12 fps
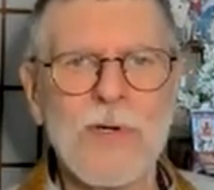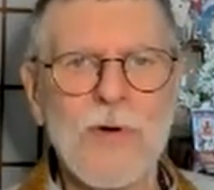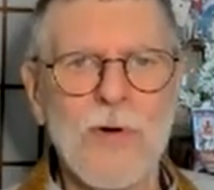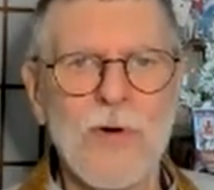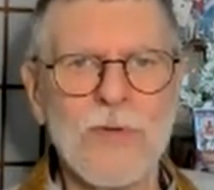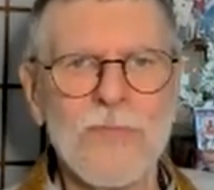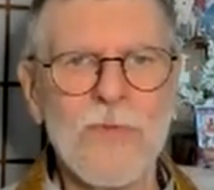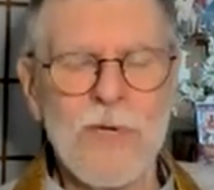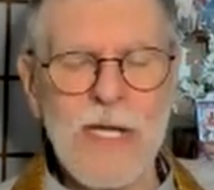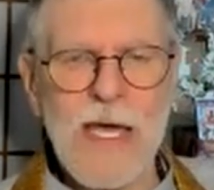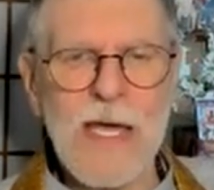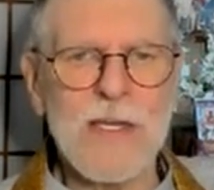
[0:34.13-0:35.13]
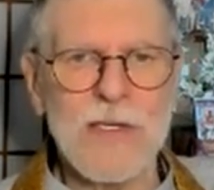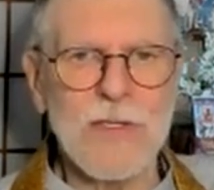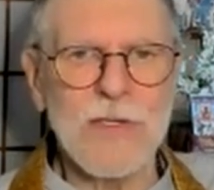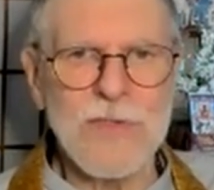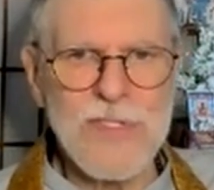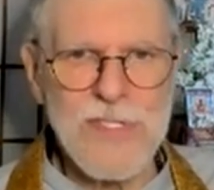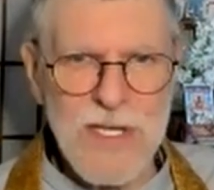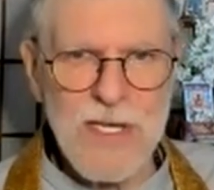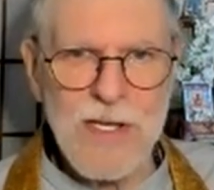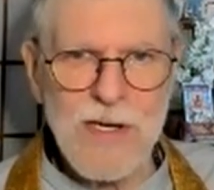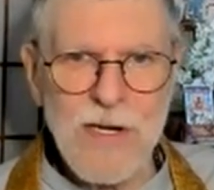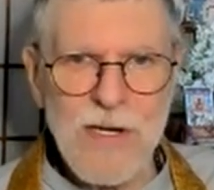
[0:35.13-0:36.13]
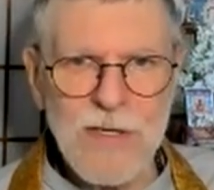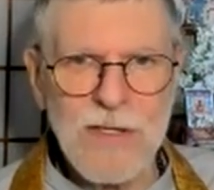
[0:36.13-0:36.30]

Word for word: called Vernacular Zen,